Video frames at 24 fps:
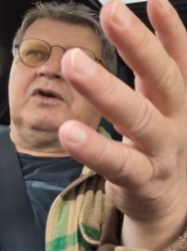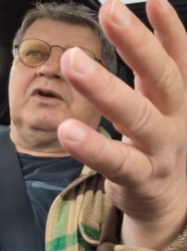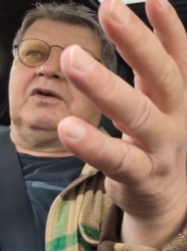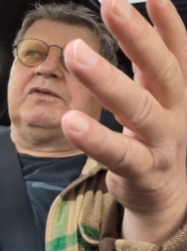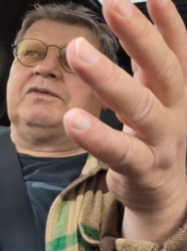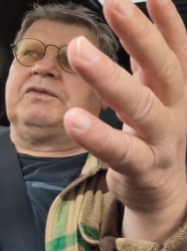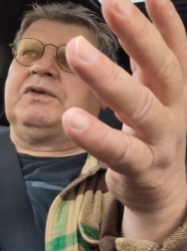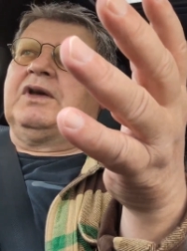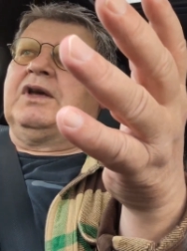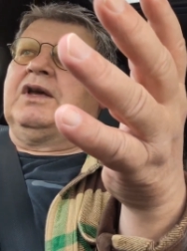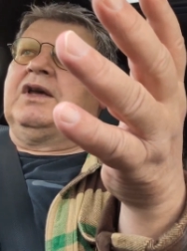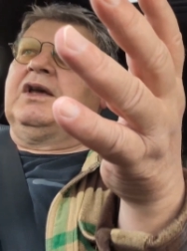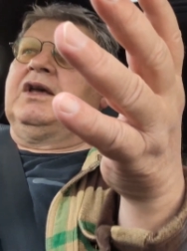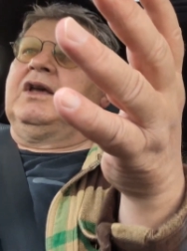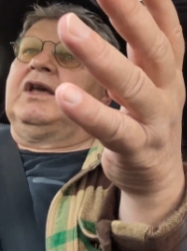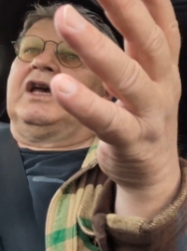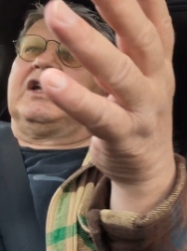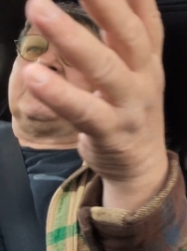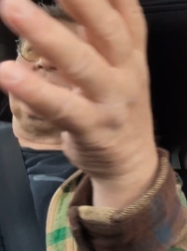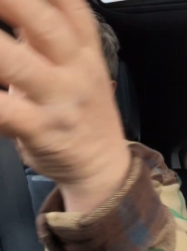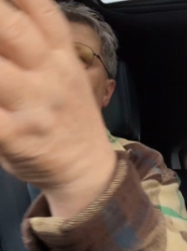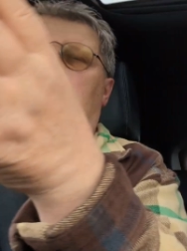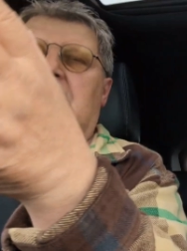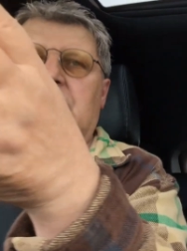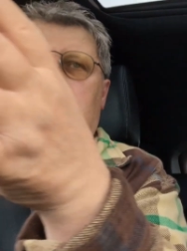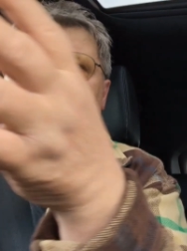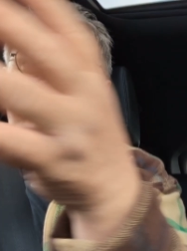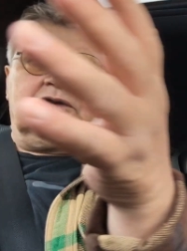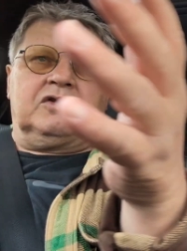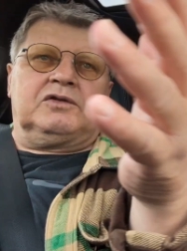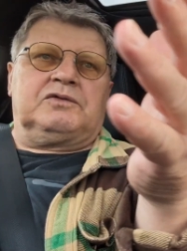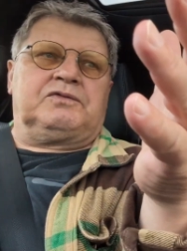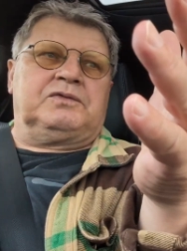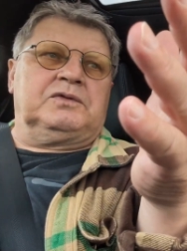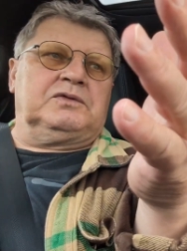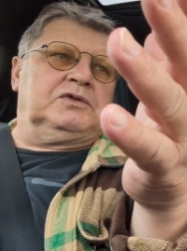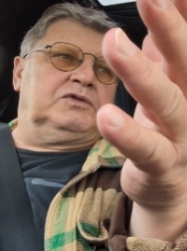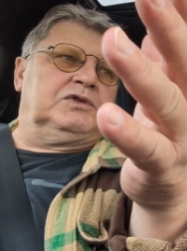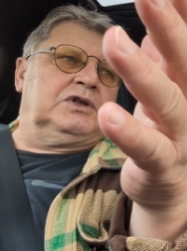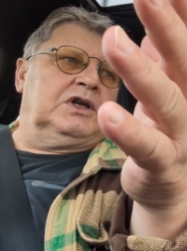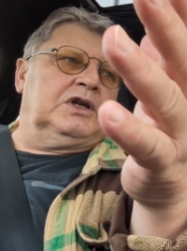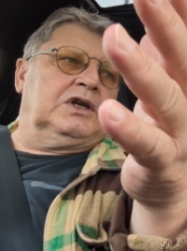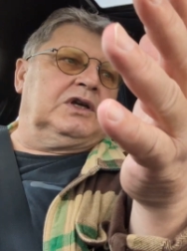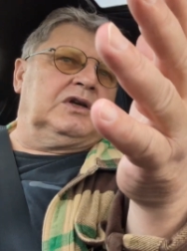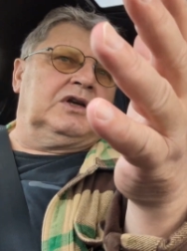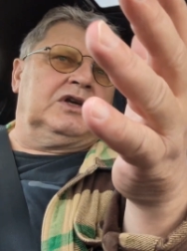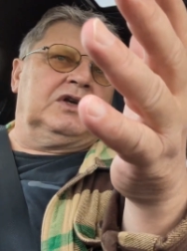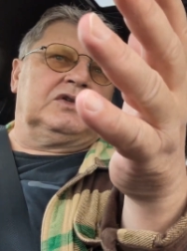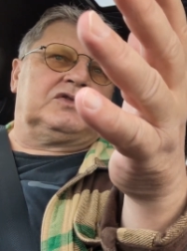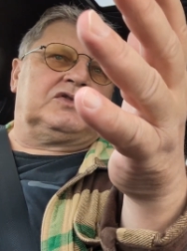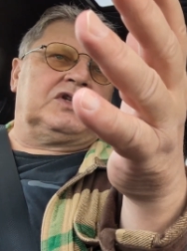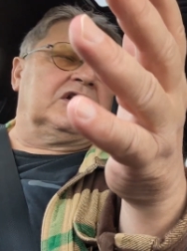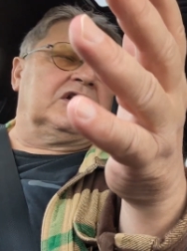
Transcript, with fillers: of extensional uh, uh,